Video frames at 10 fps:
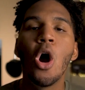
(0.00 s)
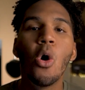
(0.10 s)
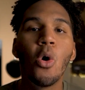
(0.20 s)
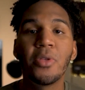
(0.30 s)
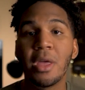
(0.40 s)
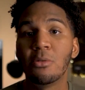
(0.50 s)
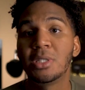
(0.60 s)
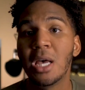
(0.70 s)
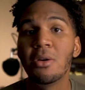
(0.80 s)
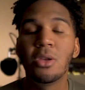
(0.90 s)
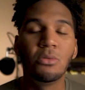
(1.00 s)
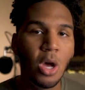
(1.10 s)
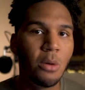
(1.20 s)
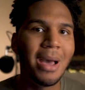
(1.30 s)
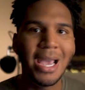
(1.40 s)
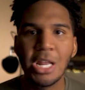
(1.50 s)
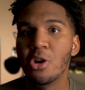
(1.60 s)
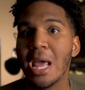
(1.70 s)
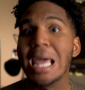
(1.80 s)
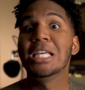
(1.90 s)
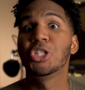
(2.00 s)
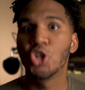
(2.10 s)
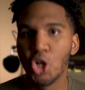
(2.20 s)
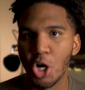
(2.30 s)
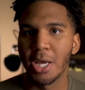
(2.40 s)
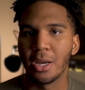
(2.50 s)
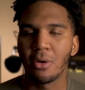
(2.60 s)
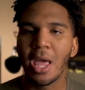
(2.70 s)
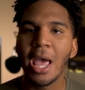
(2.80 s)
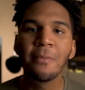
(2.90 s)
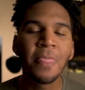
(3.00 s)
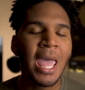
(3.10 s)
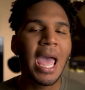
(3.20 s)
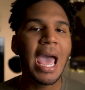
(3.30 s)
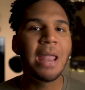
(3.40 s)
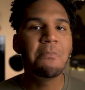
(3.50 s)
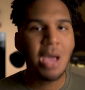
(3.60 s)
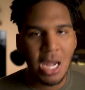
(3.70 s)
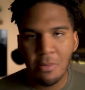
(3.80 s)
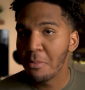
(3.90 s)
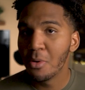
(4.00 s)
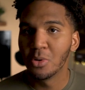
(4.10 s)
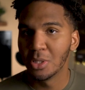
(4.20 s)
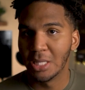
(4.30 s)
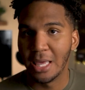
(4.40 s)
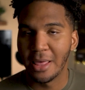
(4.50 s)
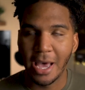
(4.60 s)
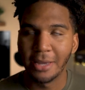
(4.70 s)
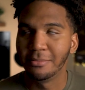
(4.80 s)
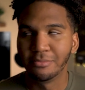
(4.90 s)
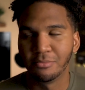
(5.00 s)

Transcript: or they will tell you, no, my internet is good, okay? And many people will say that.